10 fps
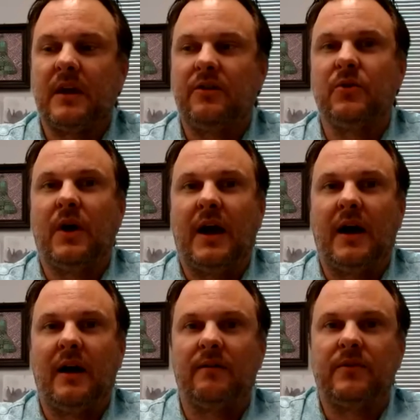they do
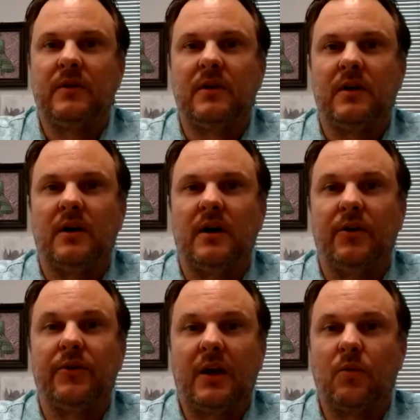have,
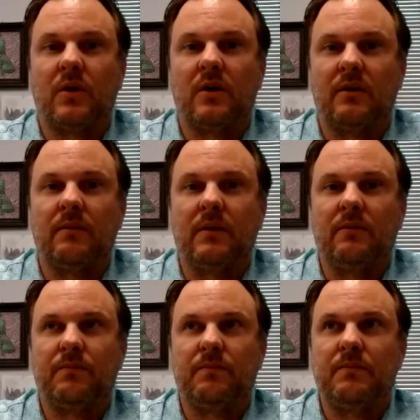they were
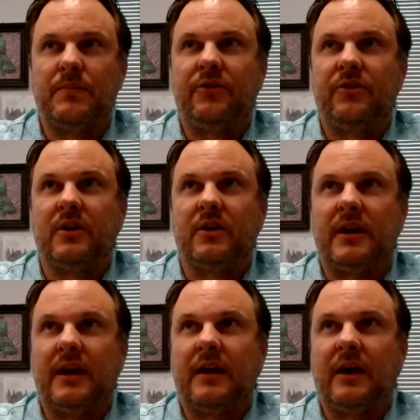
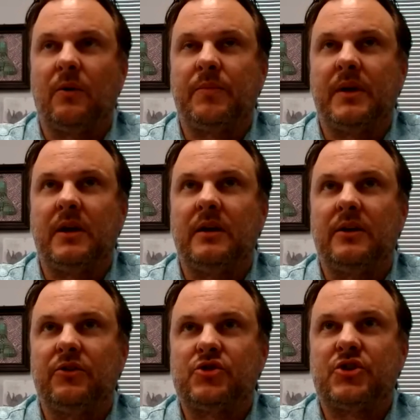basically
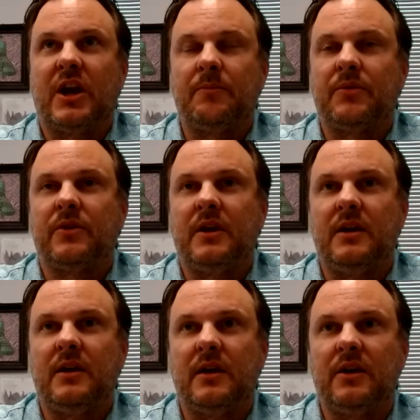helping shape
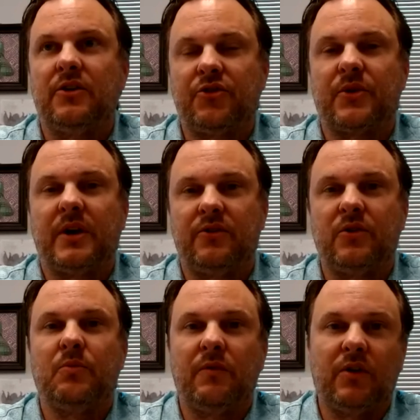the industry
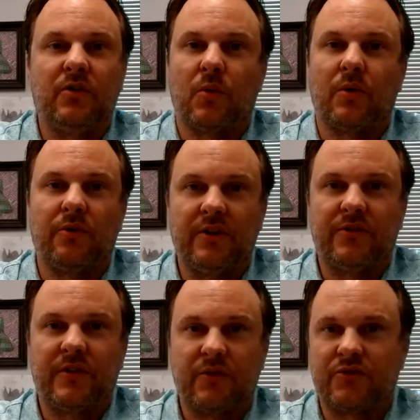to moving towards
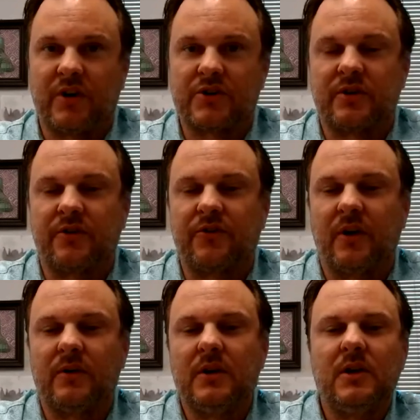this infrastructure.
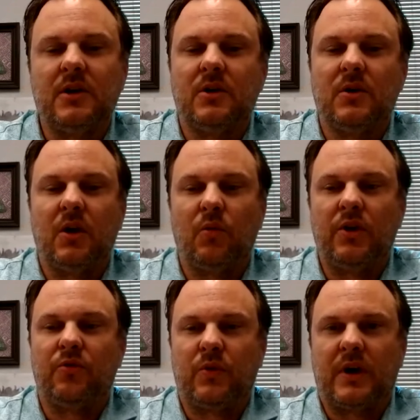So,
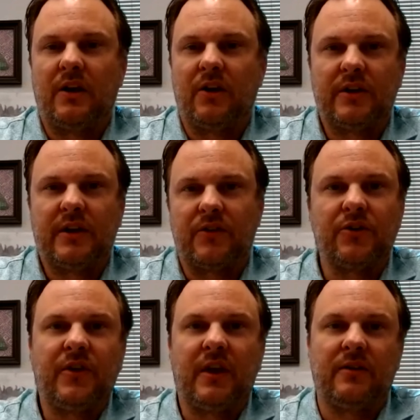we've kind of looked
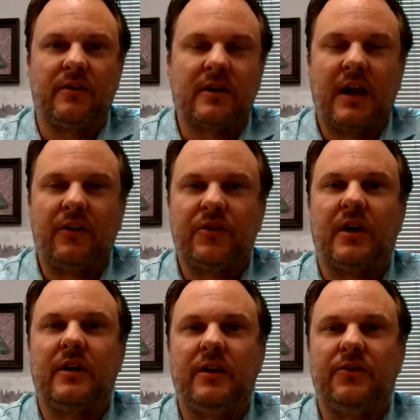at their case
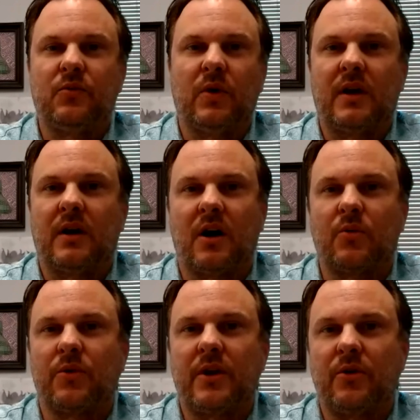studies, what
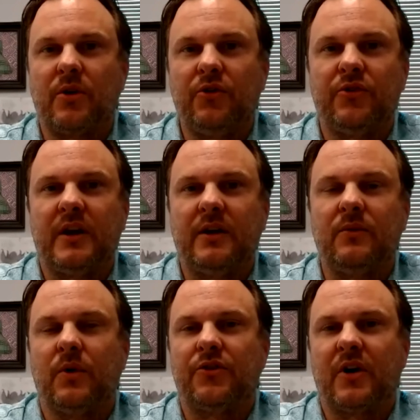hardware they were
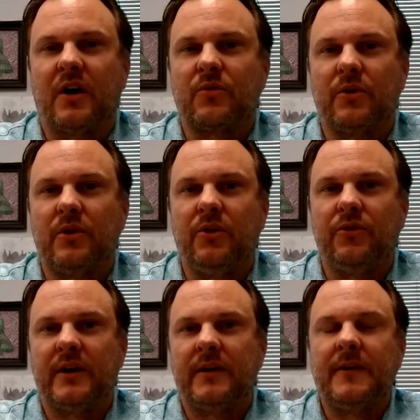using, what software they're
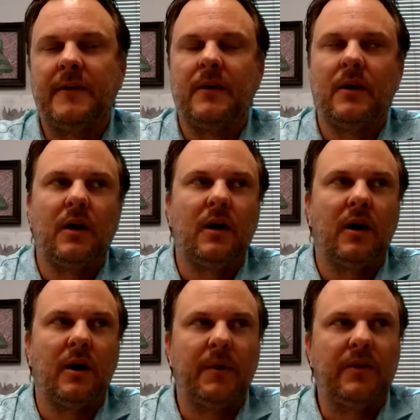using,
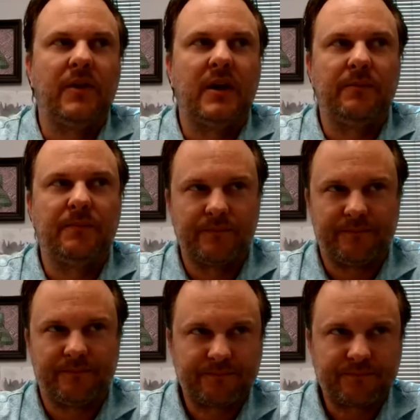and then,